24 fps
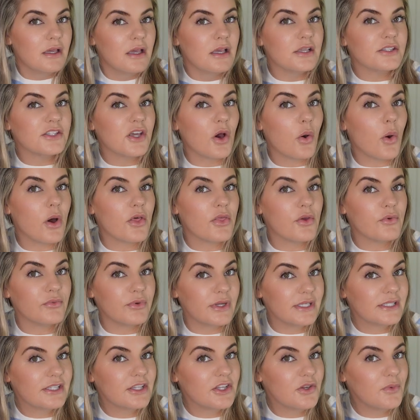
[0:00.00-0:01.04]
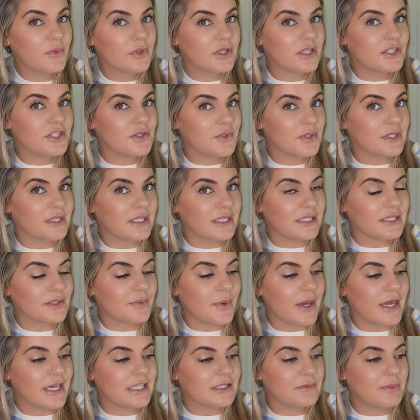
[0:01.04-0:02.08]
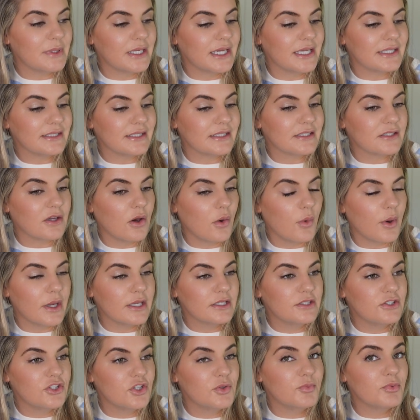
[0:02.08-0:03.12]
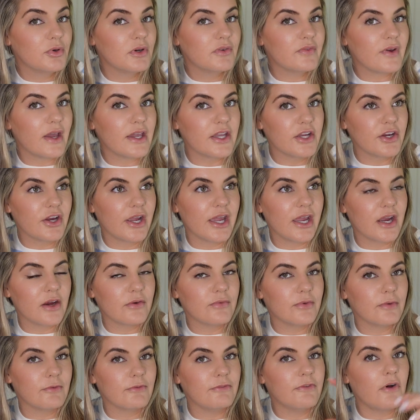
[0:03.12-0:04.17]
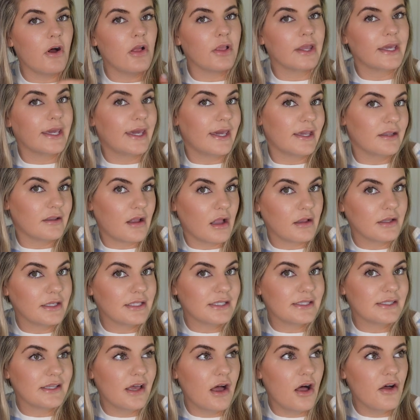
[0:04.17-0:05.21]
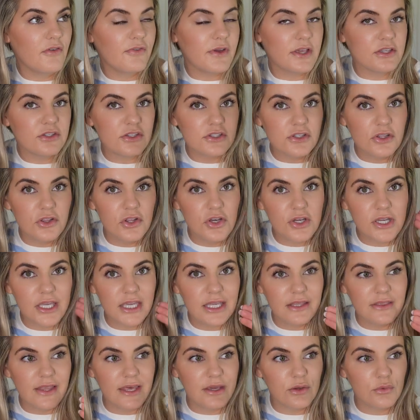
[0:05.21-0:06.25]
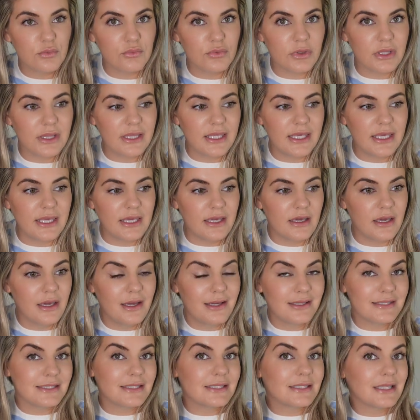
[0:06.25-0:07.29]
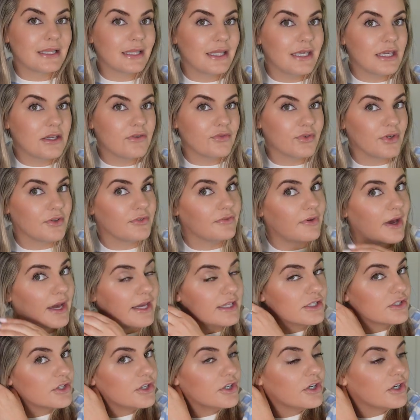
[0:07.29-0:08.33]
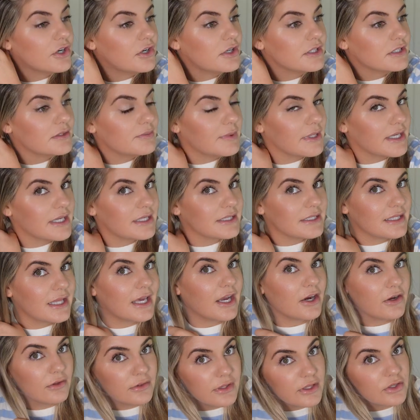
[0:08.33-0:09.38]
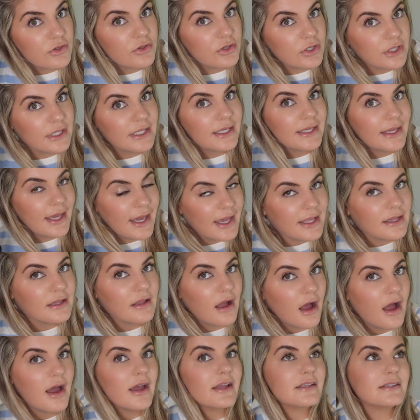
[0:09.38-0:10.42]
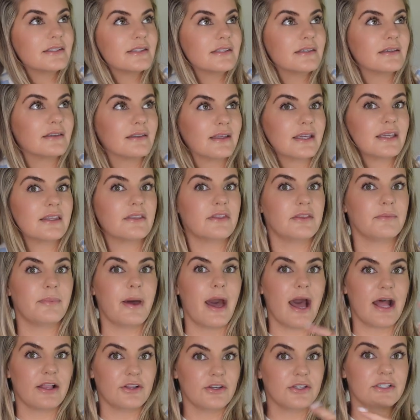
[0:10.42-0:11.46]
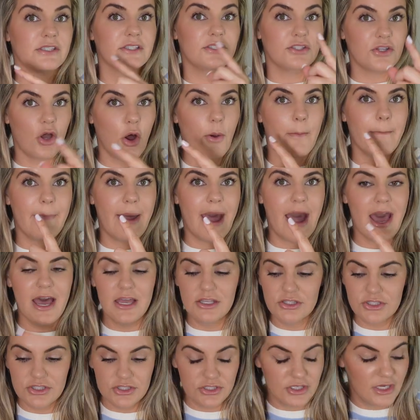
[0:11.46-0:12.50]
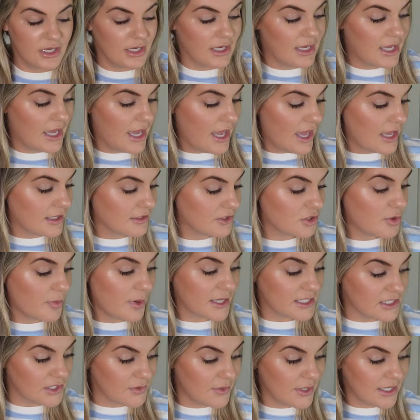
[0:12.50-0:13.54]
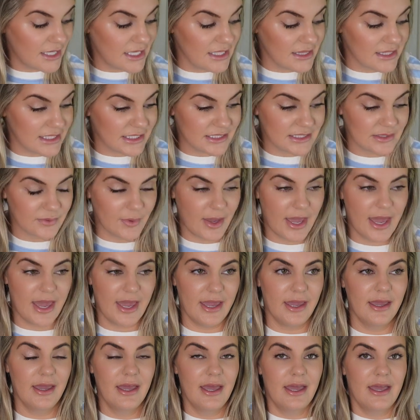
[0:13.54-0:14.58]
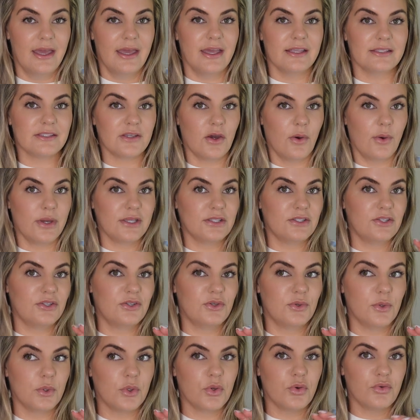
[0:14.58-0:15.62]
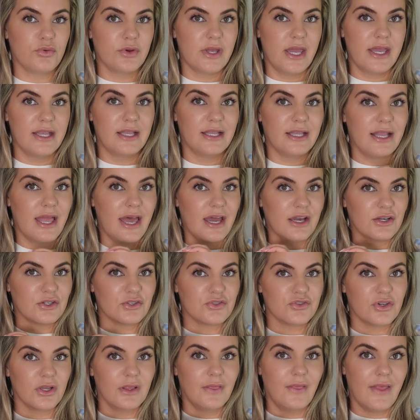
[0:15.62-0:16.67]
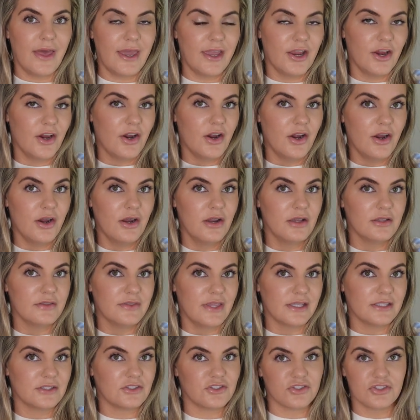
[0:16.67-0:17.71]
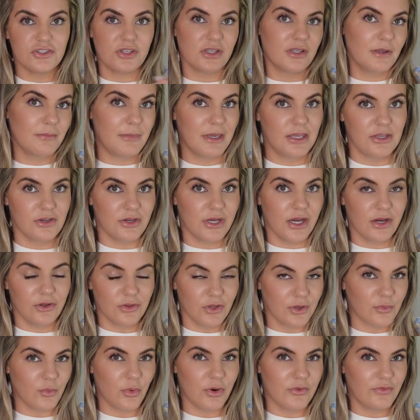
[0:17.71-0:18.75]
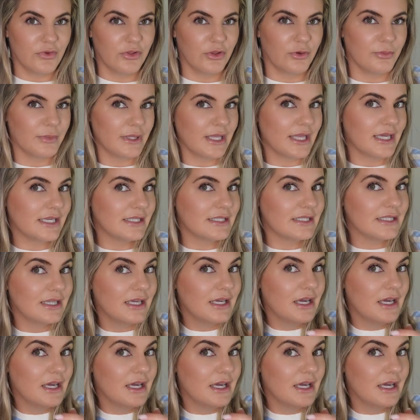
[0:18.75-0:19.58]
So the reason you wanna do it this way is because it's going to prevent your hair from falling in on itself and just looking like really sleek, refined curls, because the hair literally cannot, like the patterns don't match. And so by doing it this way, it's going to create an extra layer that's just gonna make your hair look more voluminous.